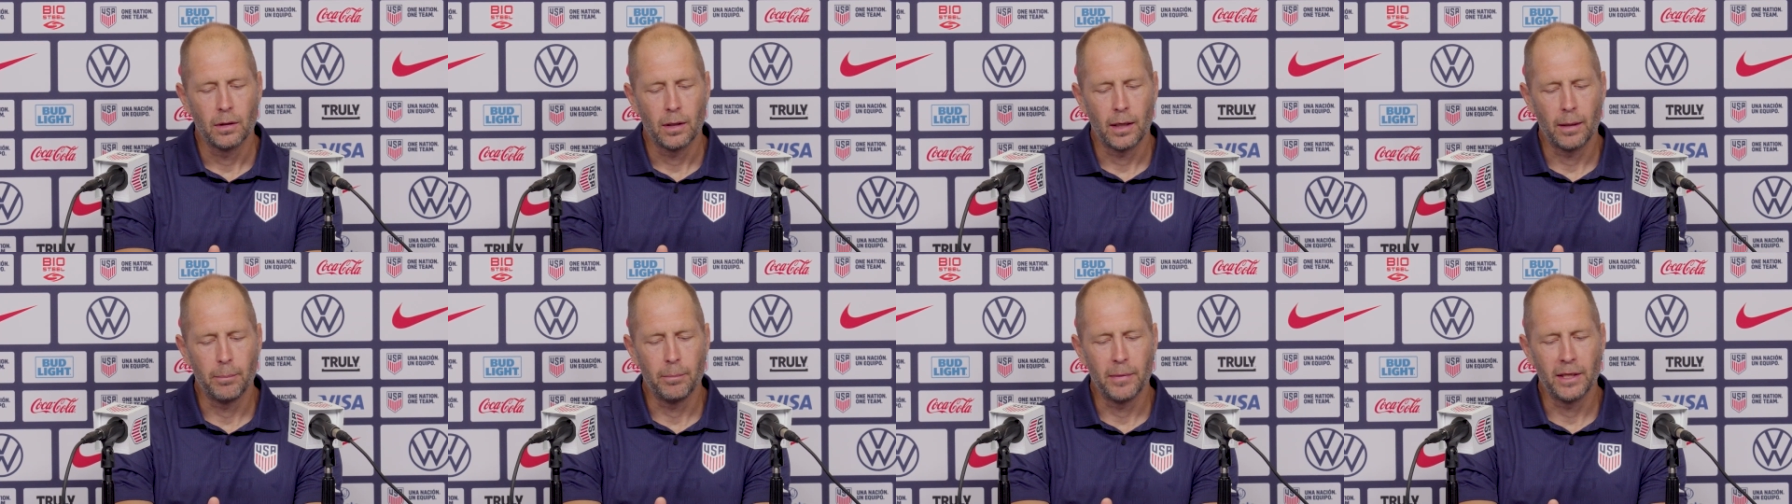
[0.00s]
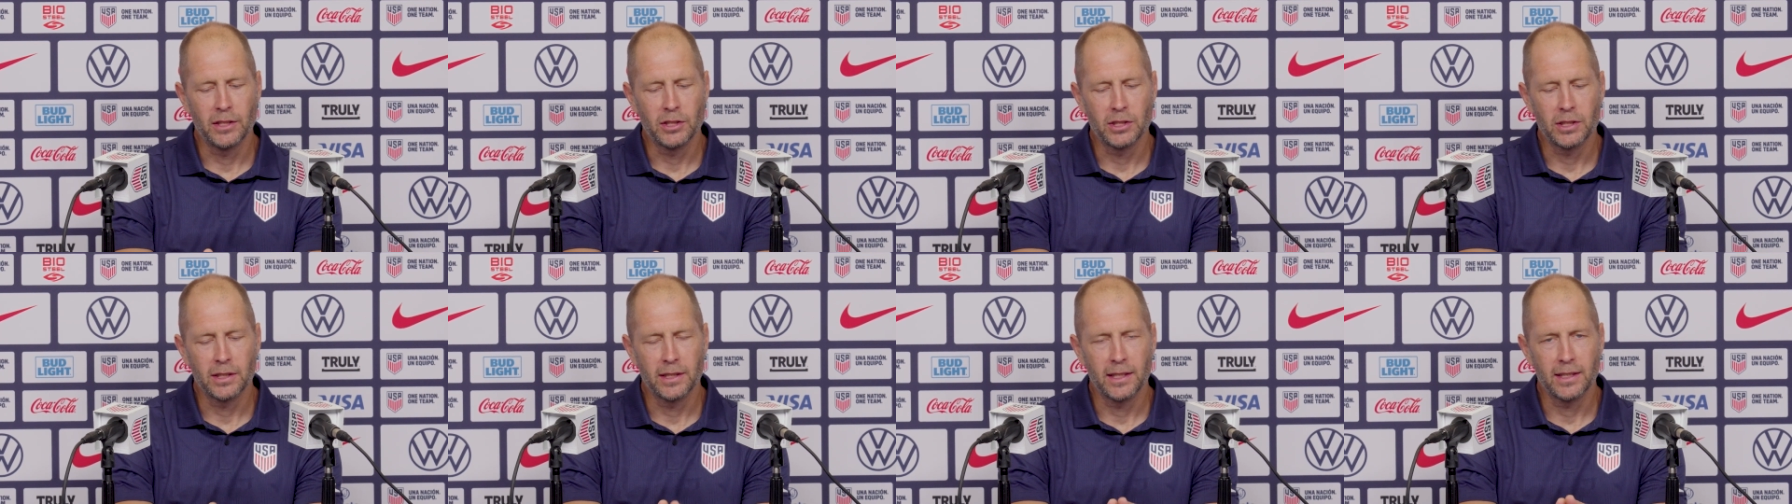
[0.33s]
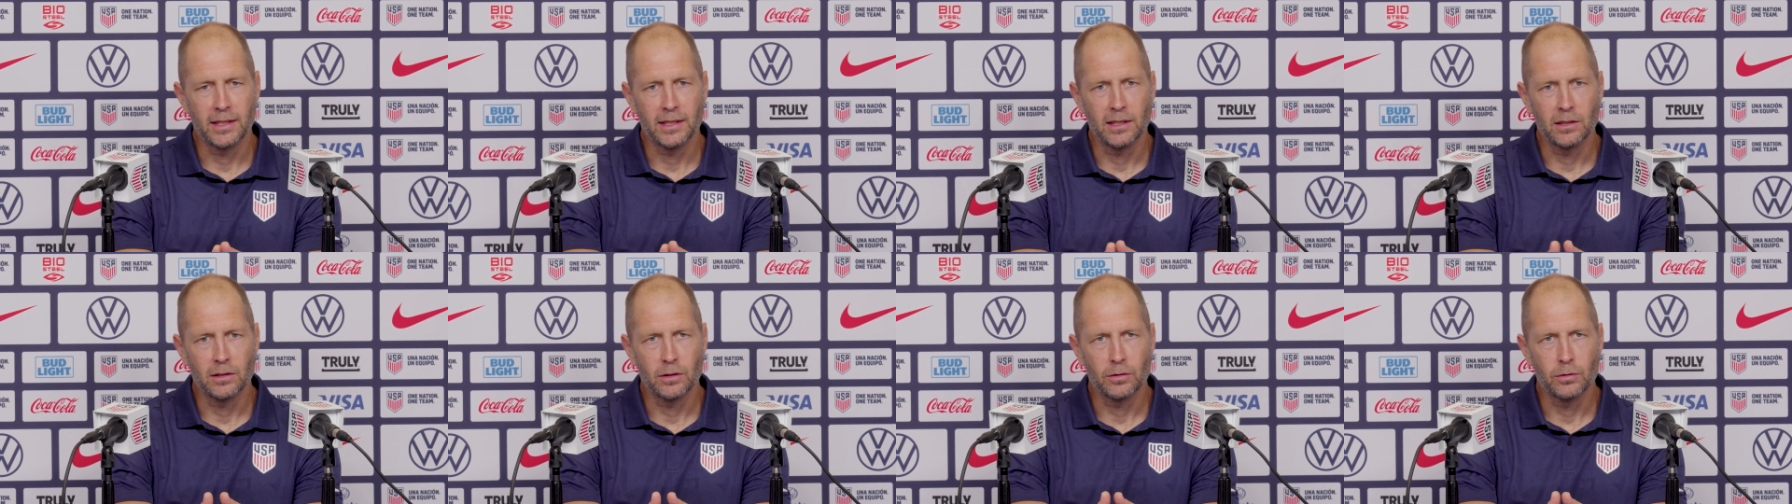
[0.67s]
I mentioned that
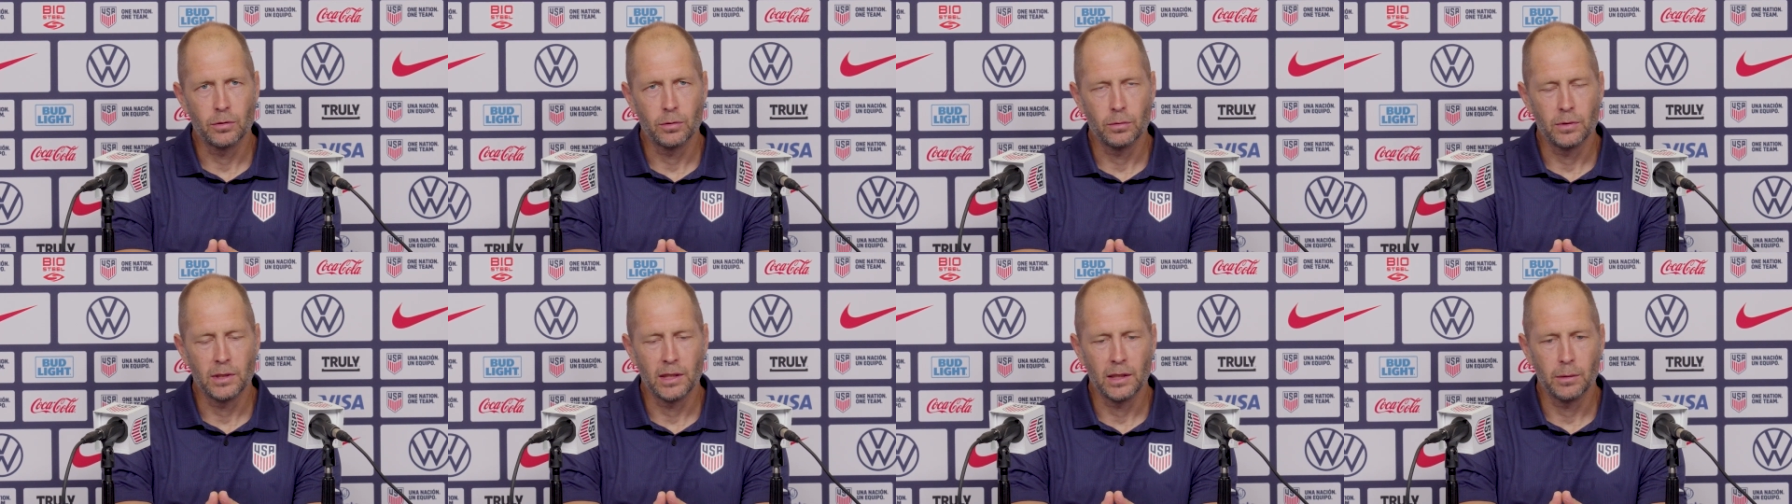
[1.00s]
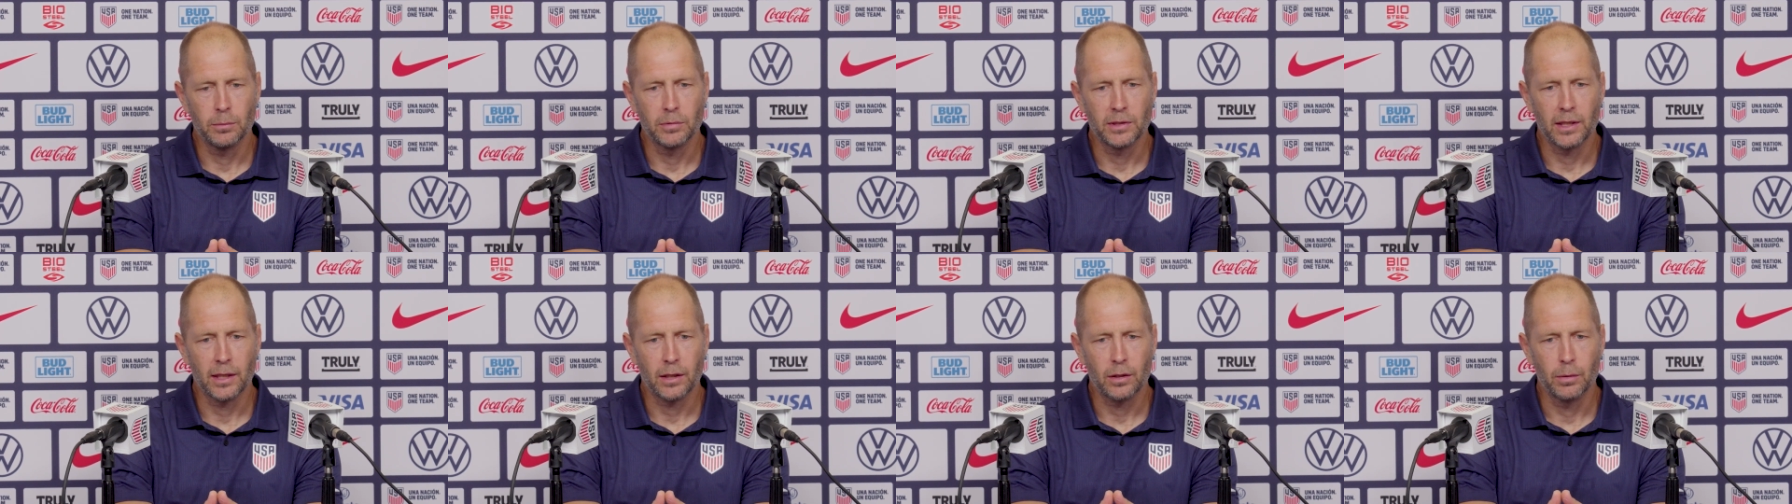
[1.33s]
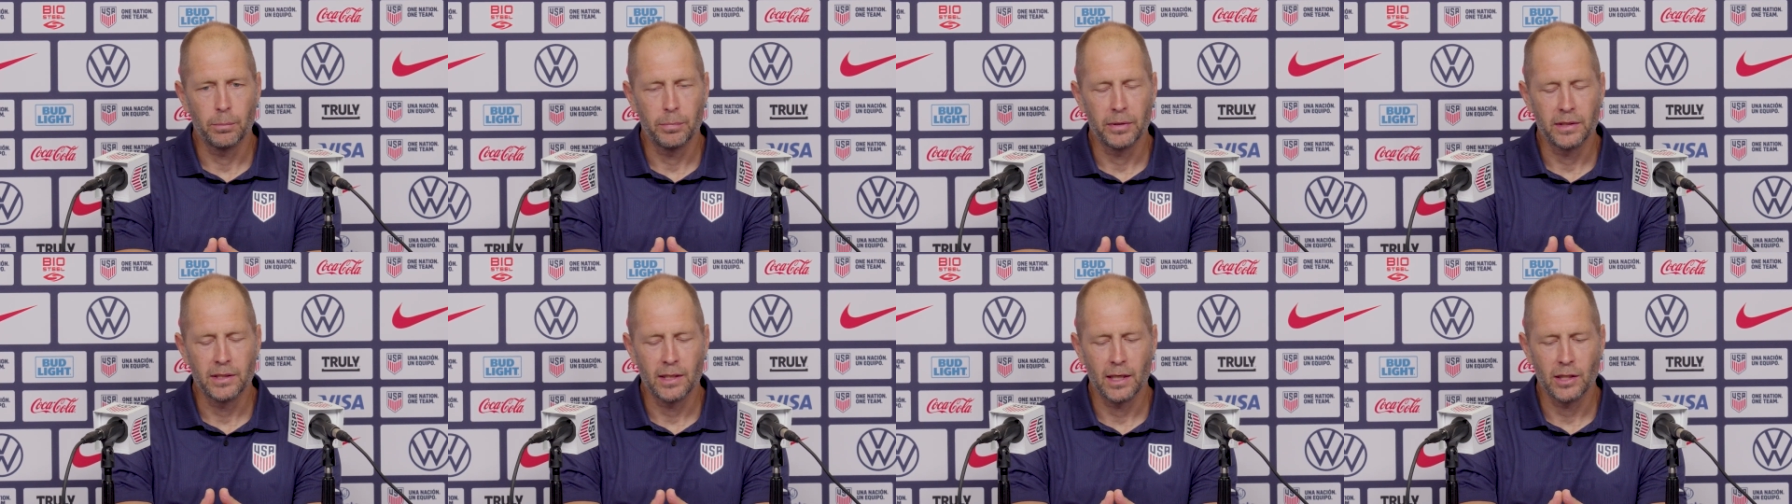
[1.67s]
these are two teams that
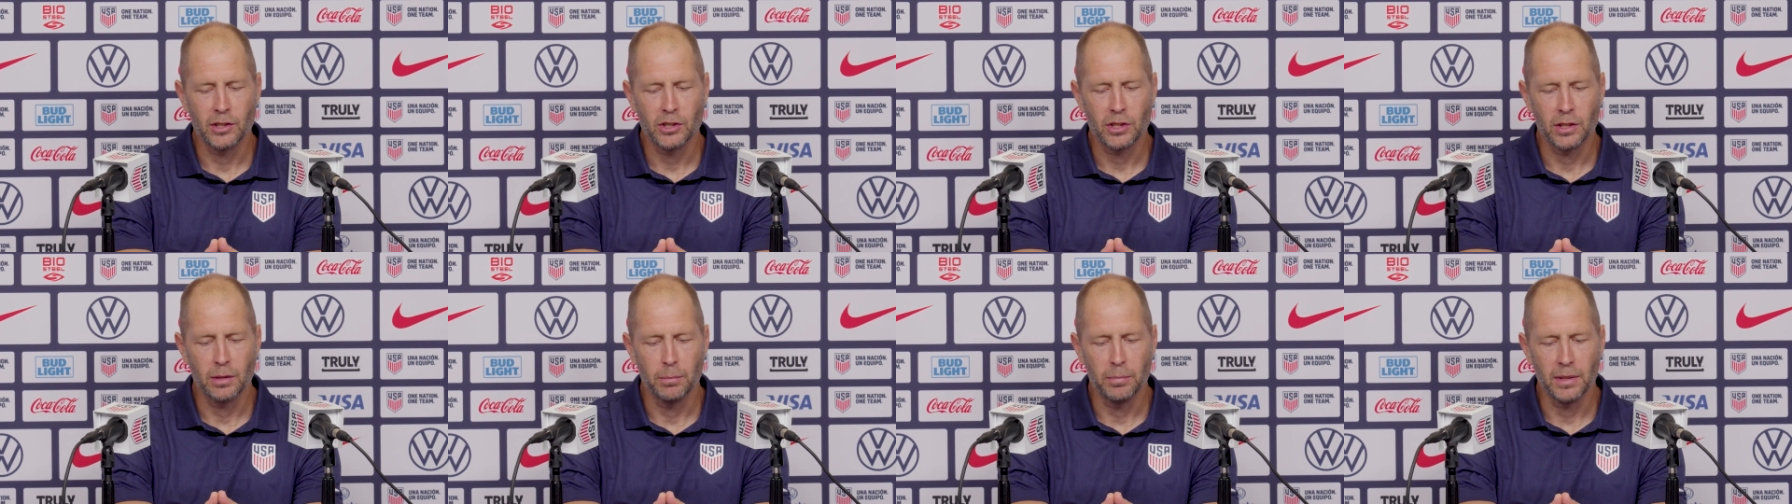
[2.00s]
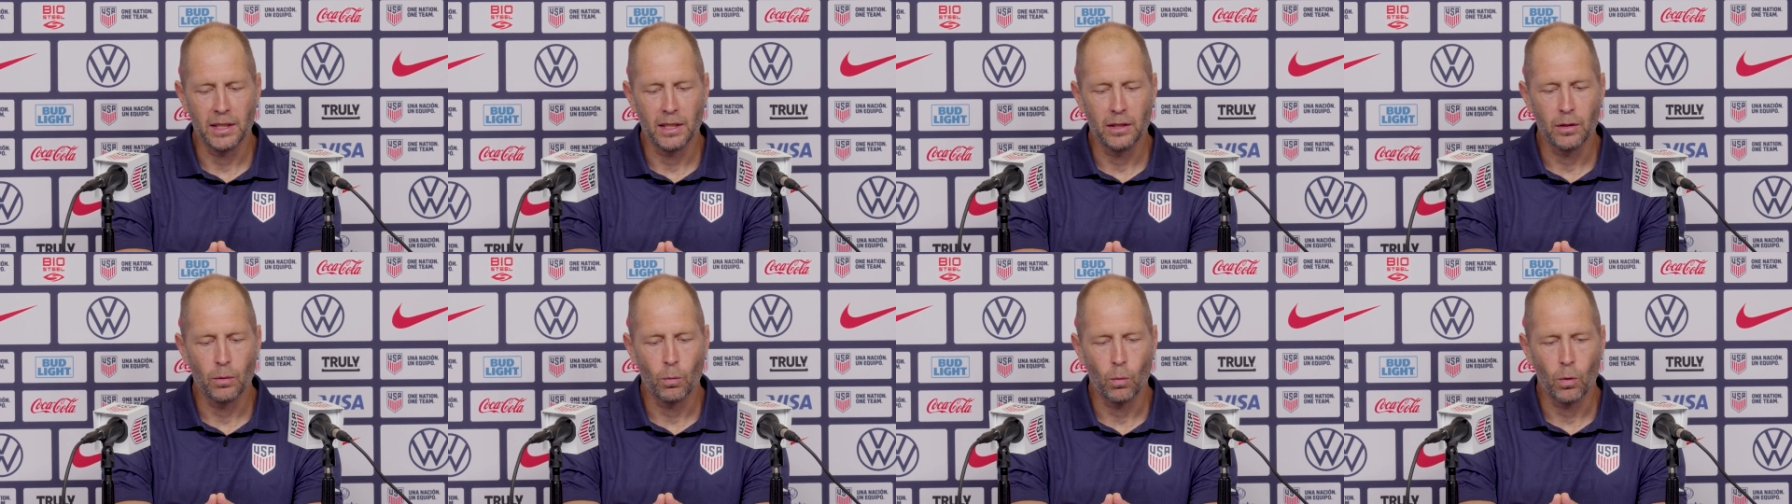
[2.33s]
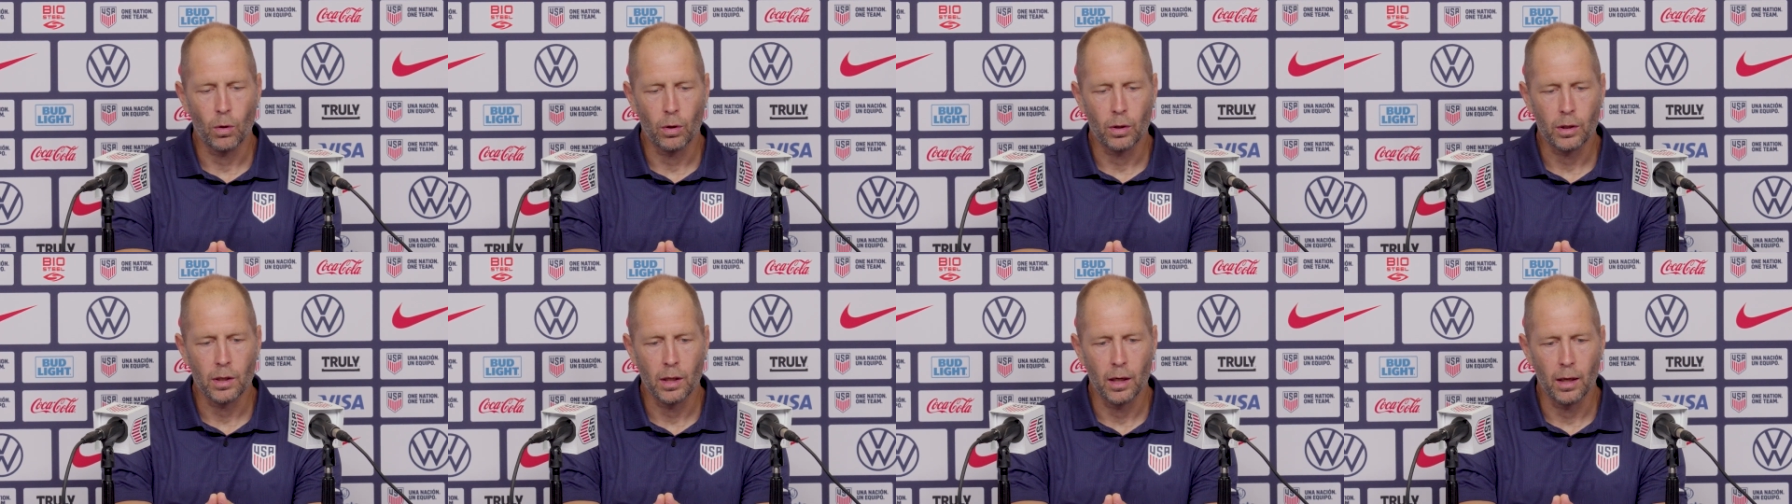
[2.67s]
could potentially be in the
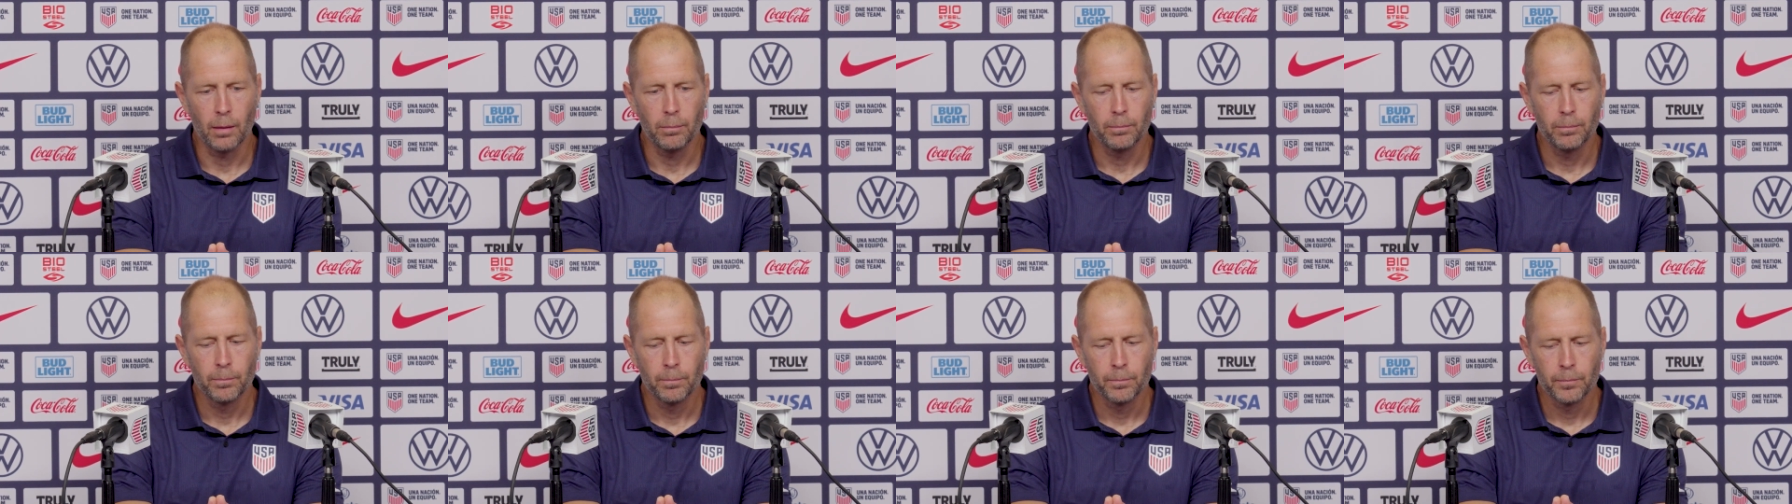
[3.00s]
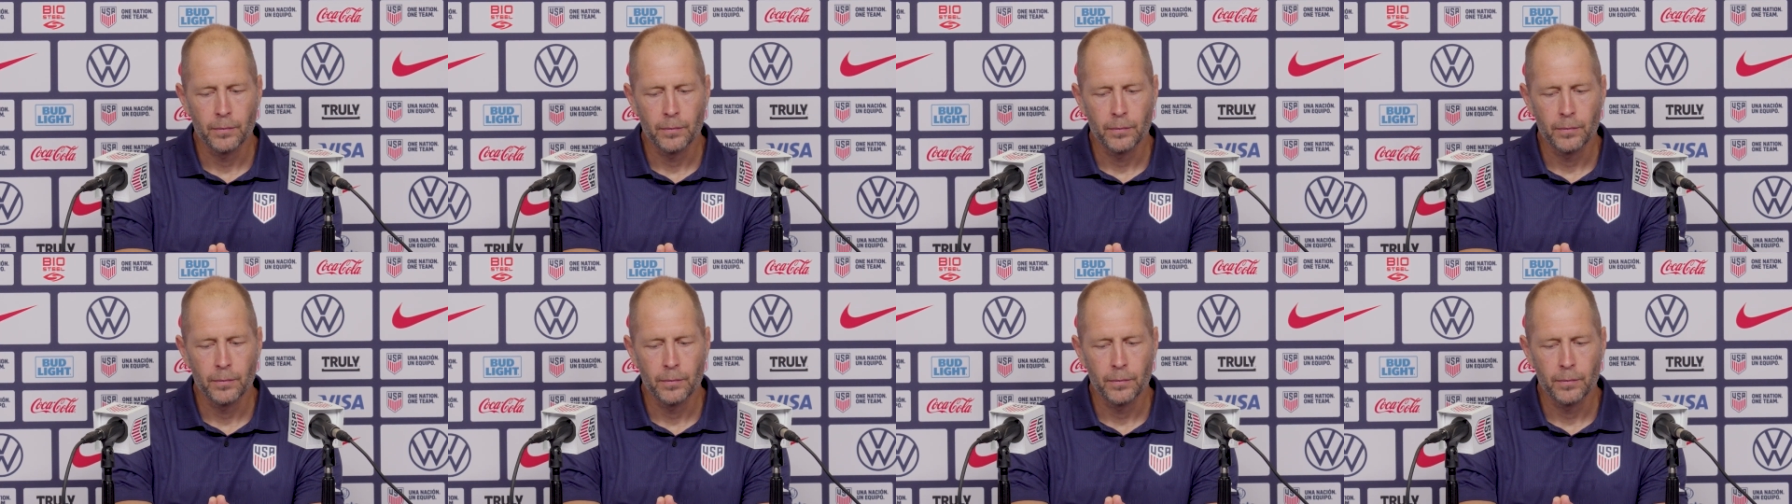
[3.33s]
World Cup,